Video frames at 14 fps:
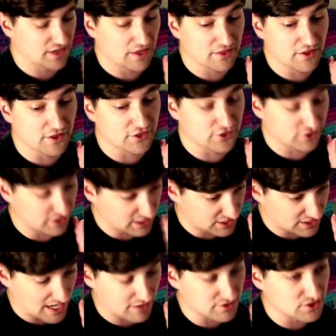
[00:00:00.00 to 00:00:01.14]
then the
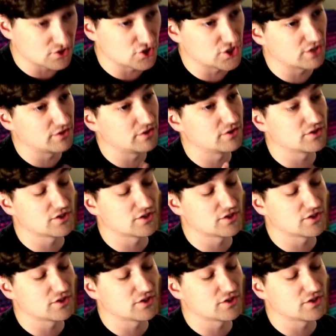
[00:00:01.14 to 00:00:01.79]
30,000 Geodude.